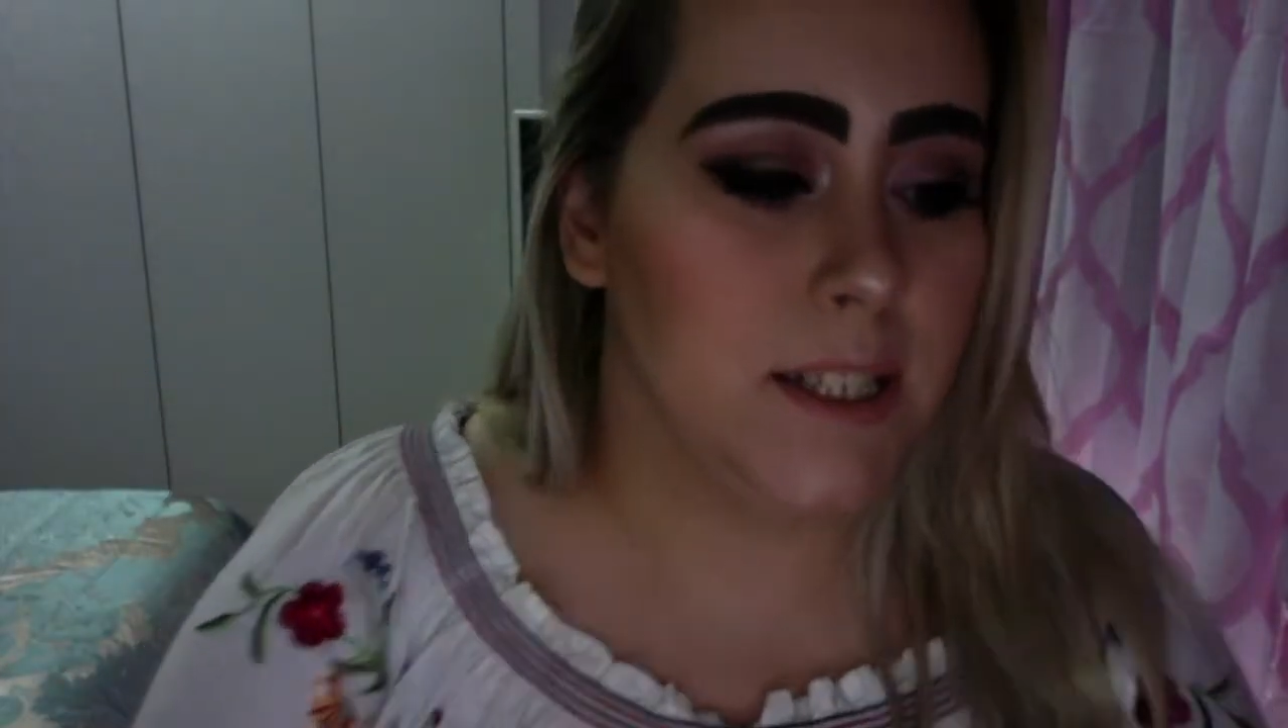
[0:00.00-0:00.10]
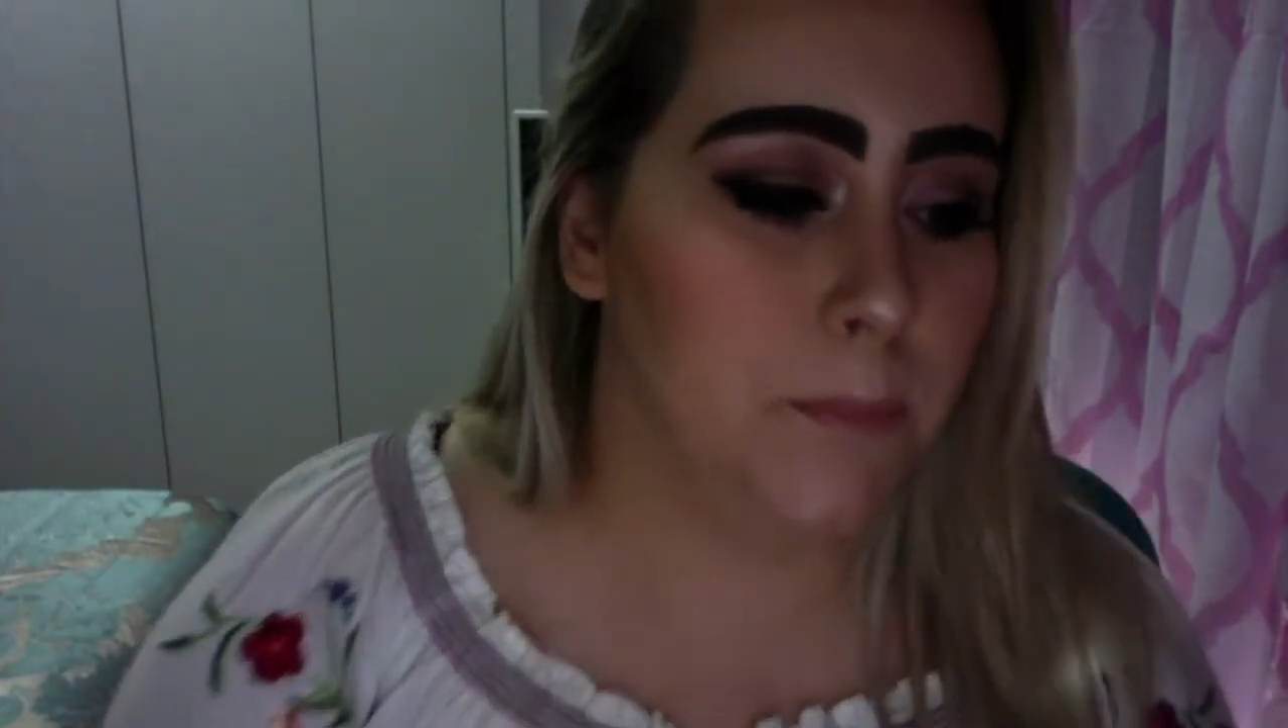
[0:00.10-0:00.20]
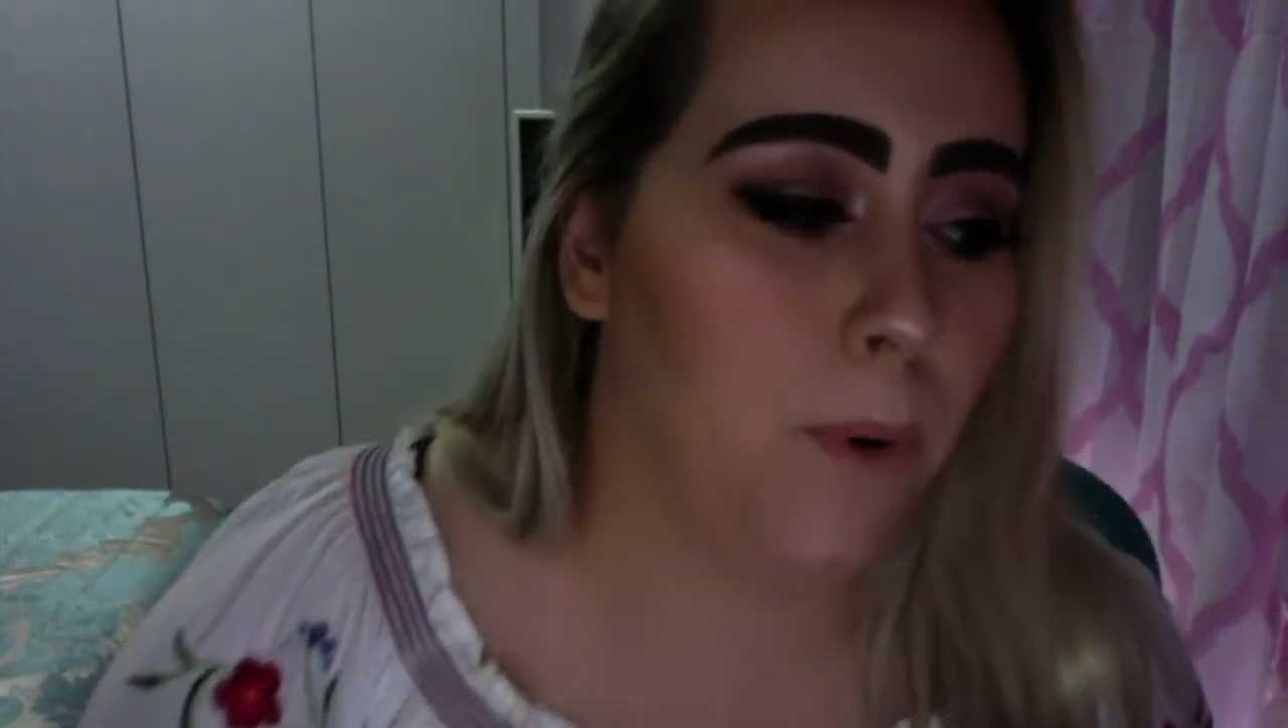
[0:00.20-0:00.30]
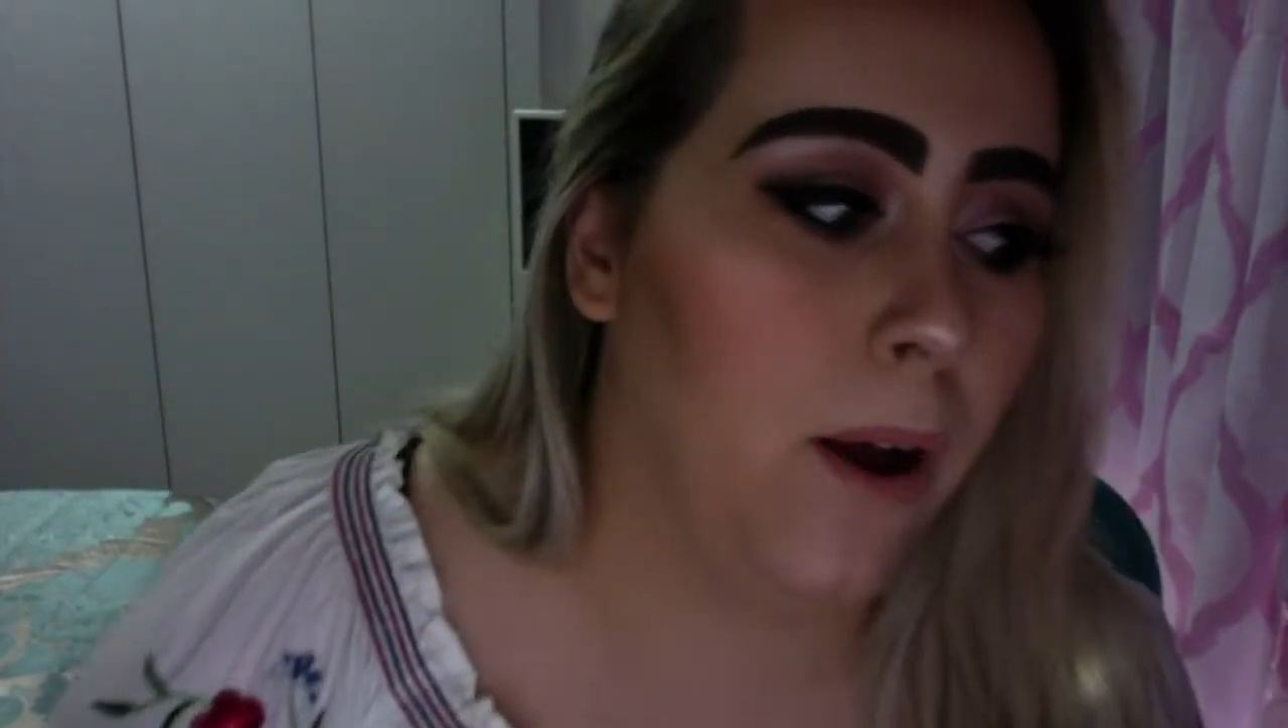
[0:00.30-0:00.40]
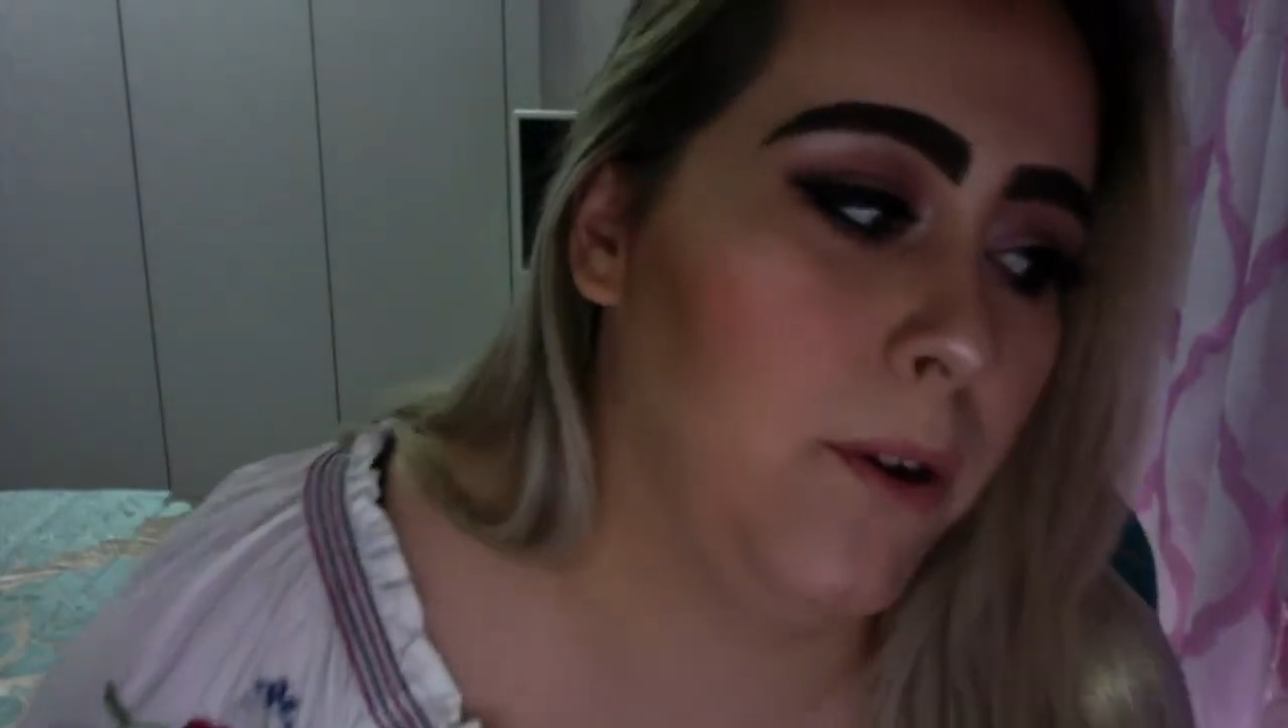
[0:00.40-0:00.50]
the
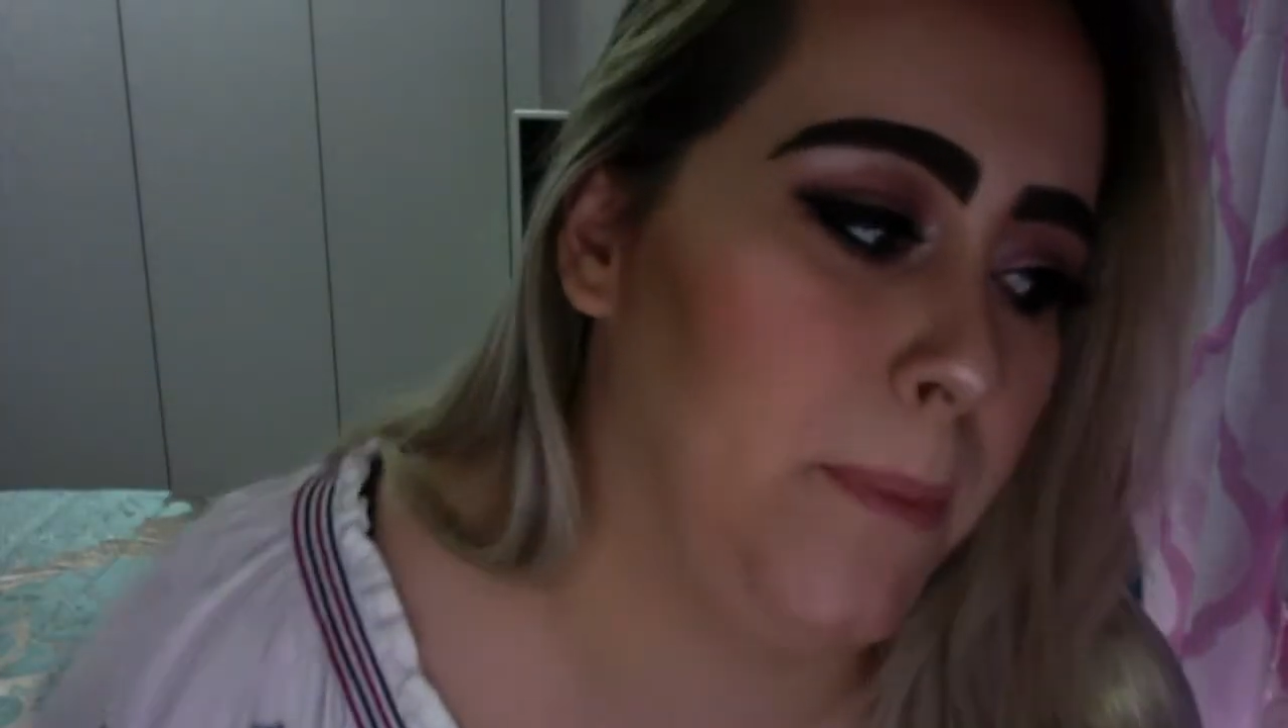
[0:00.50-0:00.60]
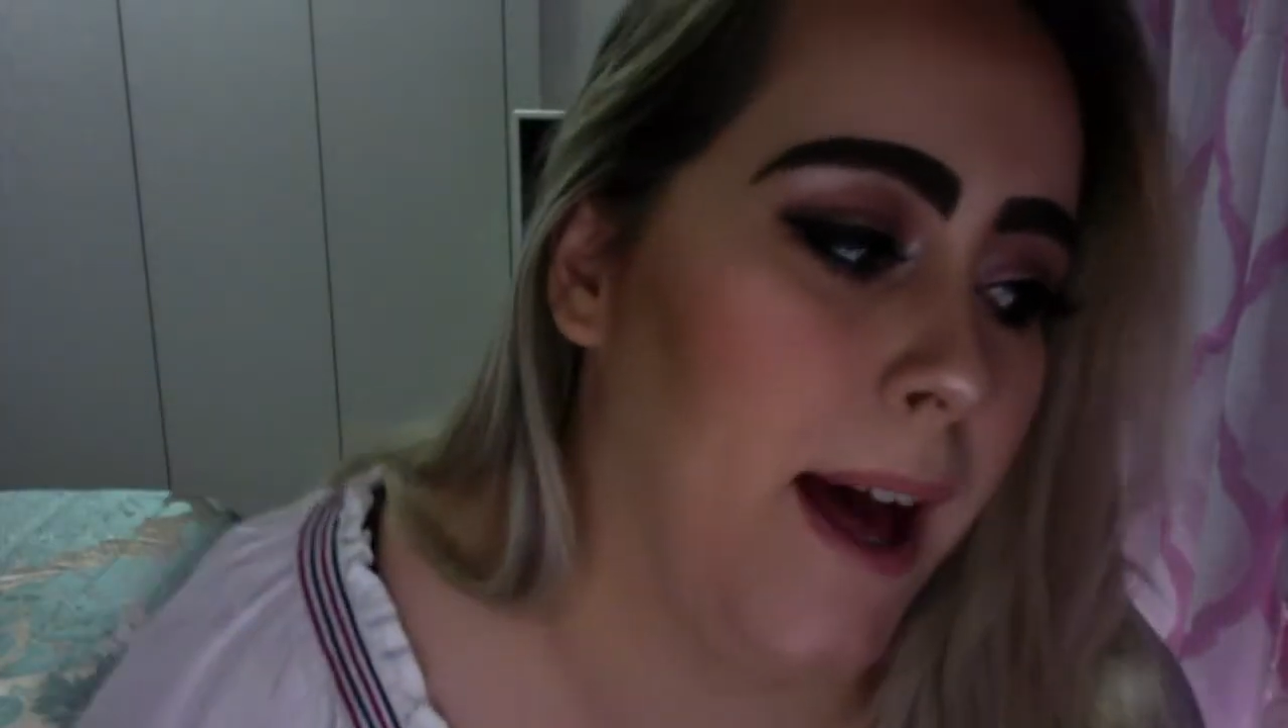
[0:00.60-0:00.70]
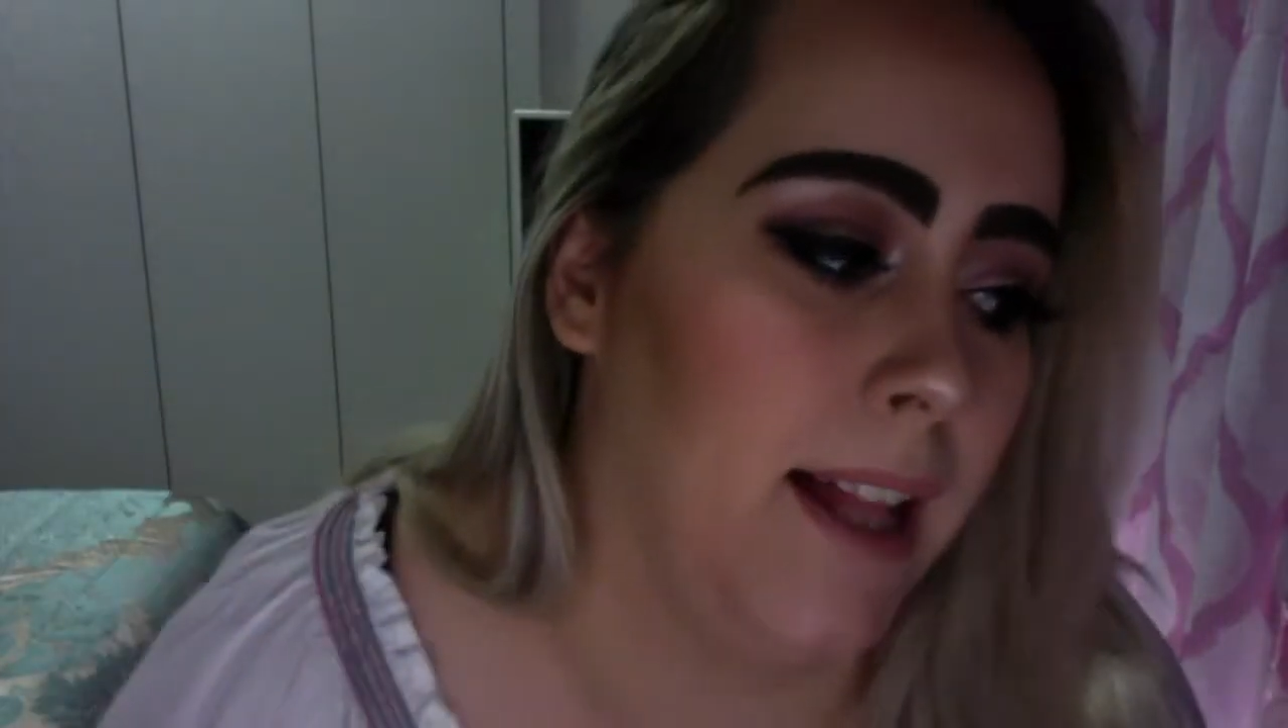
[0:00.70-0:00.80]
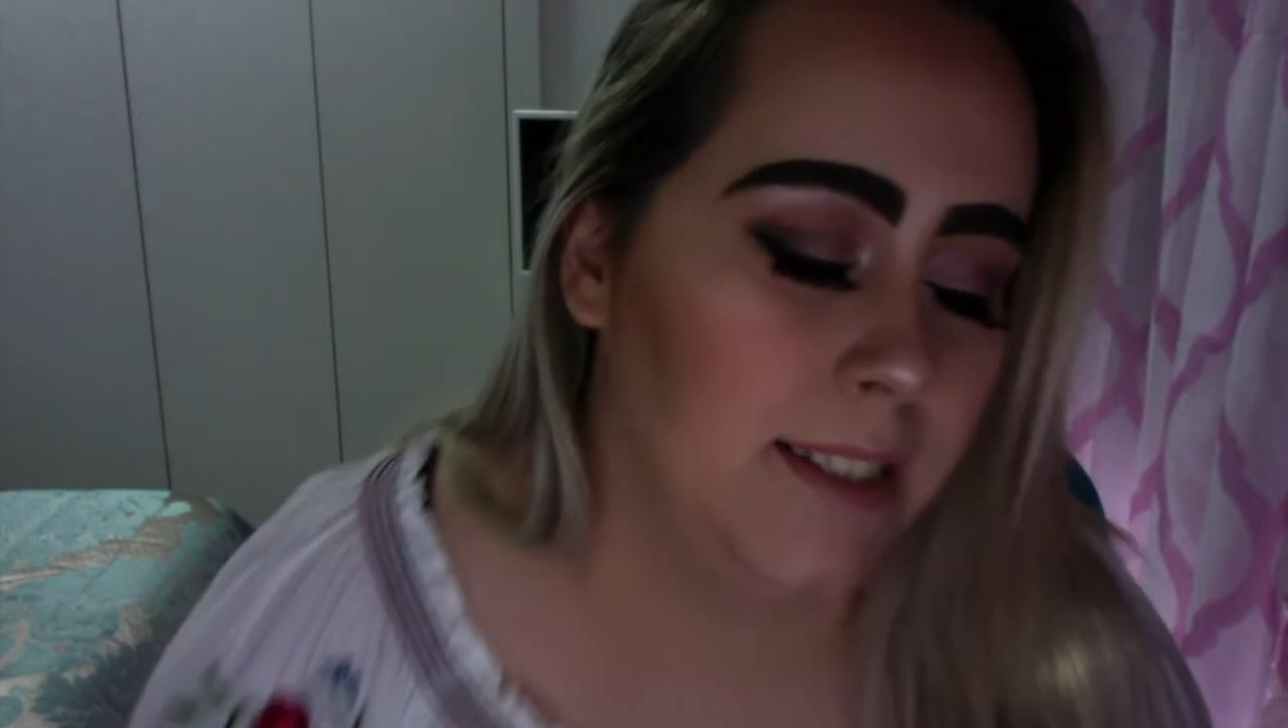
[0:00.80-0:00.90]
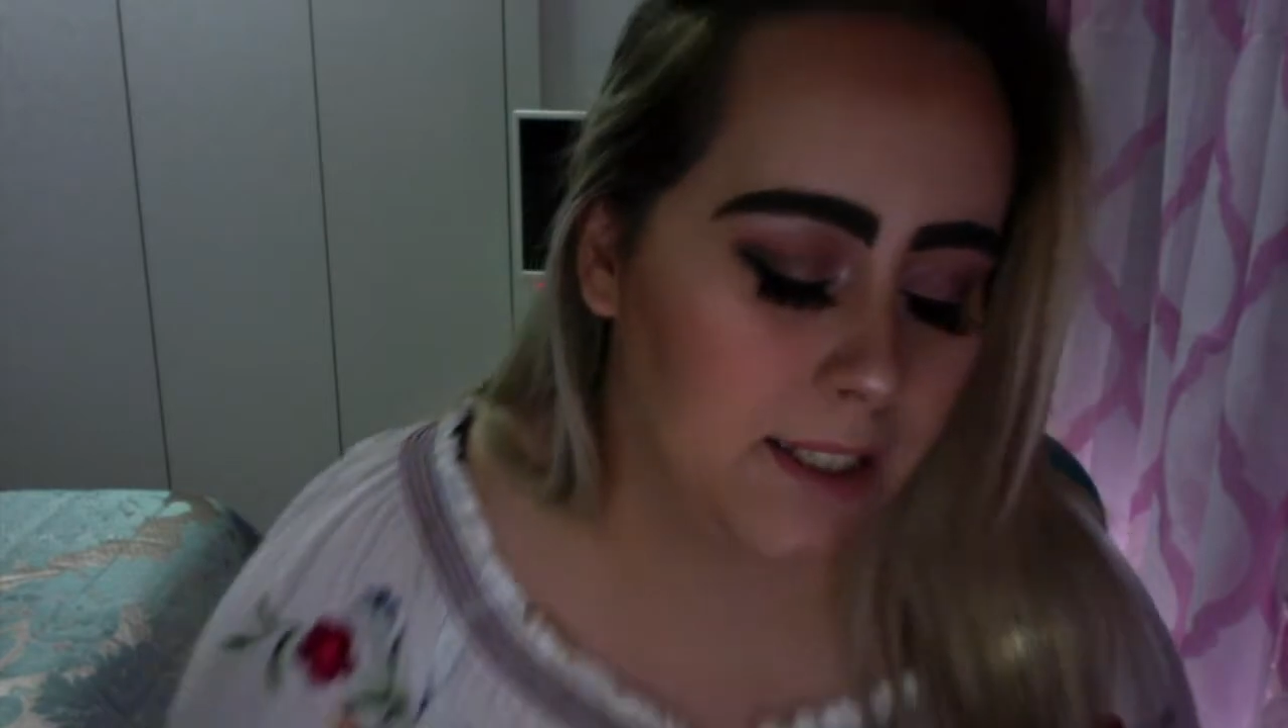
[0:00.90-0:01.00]
brown
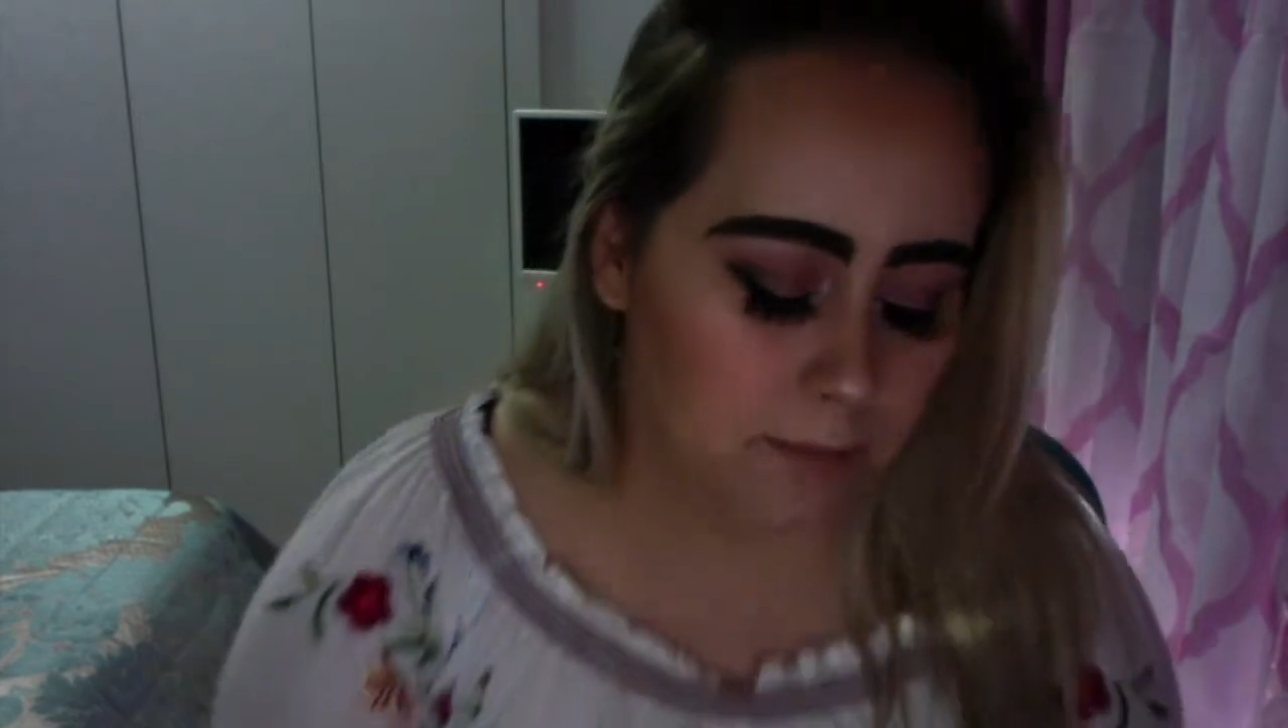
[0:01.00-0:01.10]
palette.